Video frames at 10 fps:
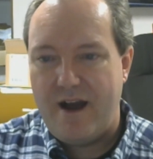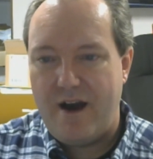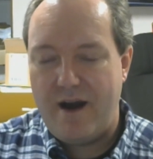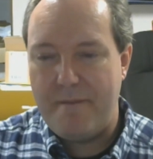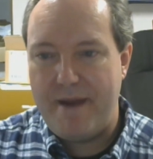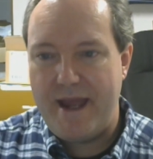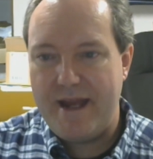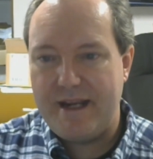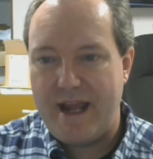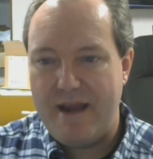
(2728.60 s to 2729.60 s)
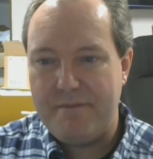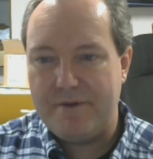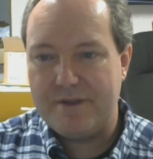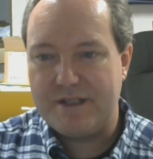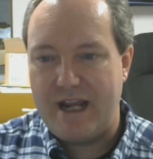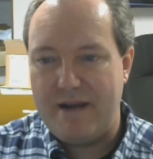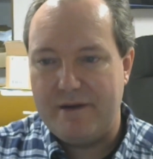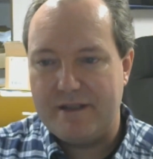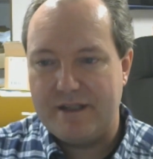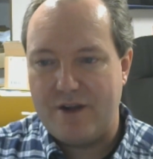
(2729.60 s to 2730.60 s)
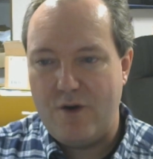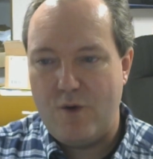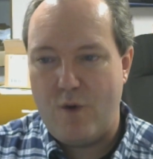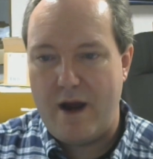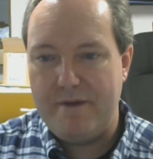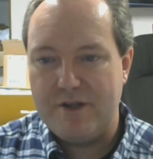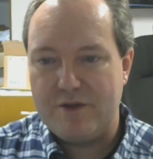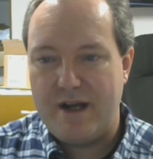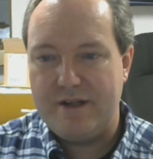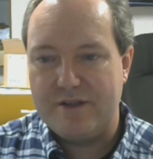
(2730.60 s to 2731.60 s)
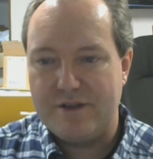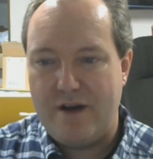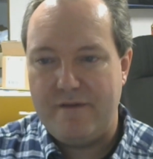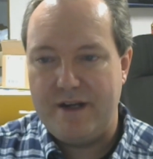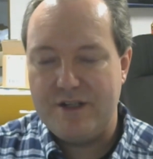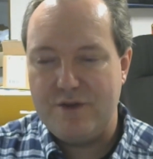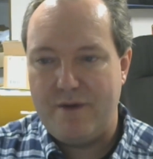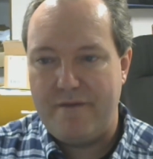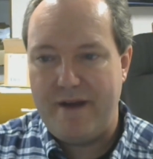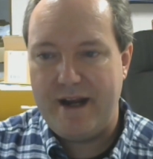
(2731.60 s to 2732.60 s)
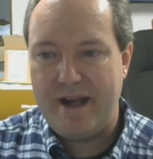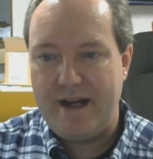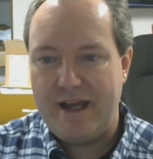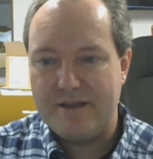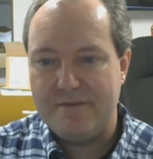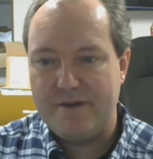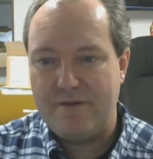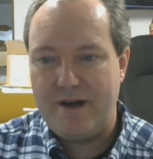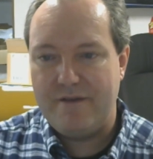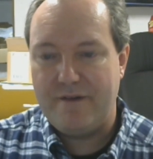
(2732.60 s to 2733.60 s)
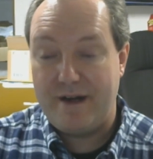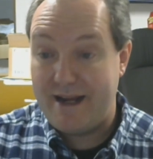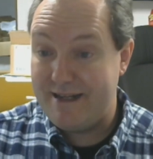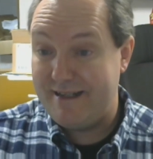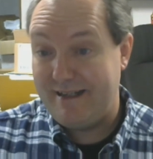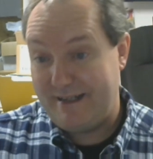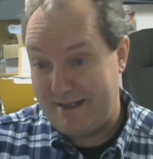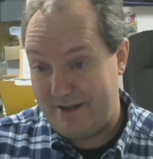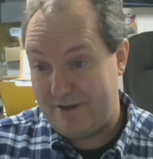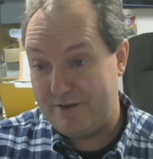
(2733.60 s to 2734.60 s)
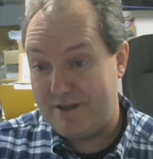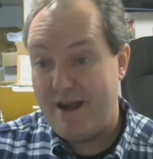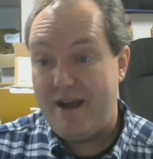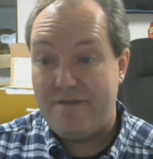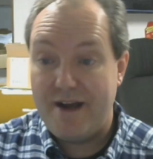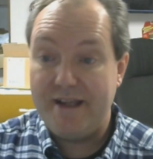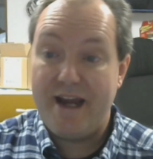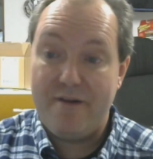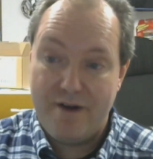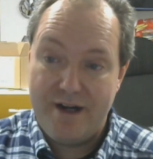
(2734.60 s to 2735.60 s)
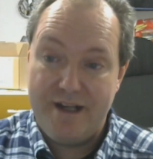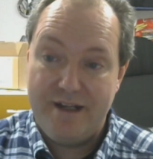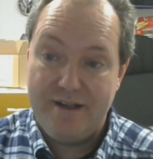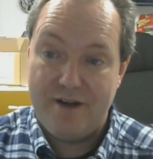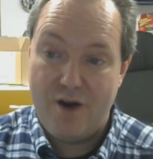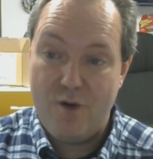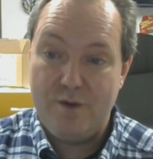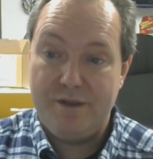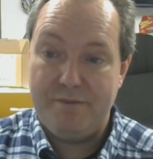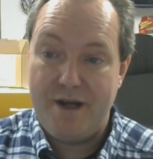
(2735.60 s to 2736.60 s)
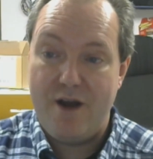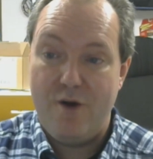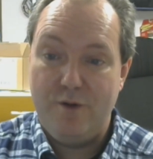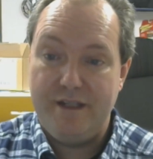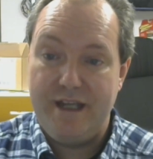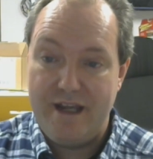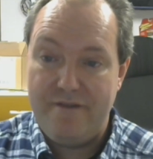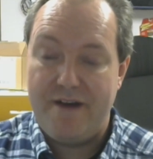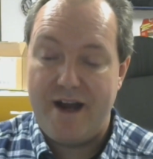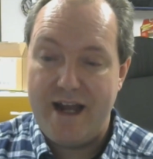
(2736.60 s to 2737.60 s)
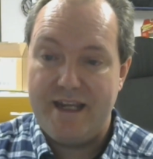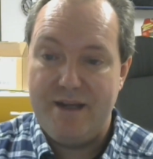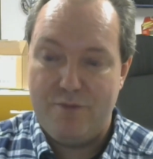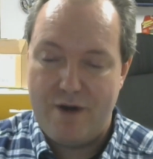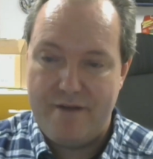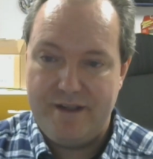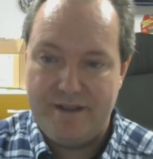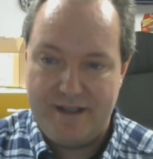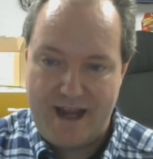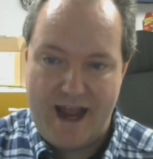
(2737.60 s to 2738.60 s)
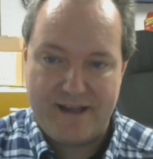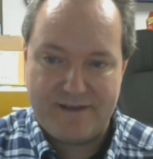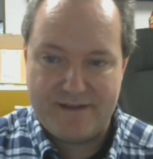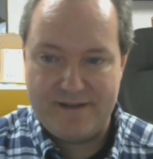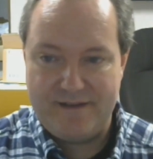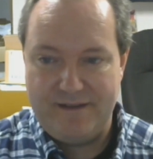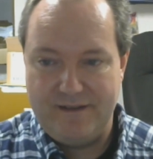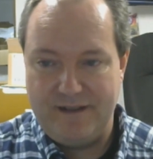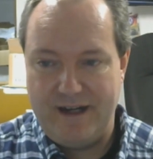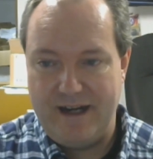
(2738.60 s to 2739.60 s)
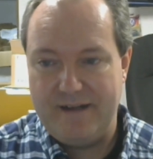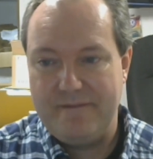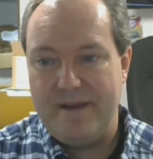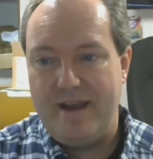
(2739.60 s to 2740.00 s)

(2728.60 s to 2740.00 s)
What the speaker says: Alright, Band Campers Gaming says, oh cool, I've been trying to solve an issue with my Vanagon. It hasn't been running for 19 years. Finally got it running, but only if I keep revving the gas. Okay.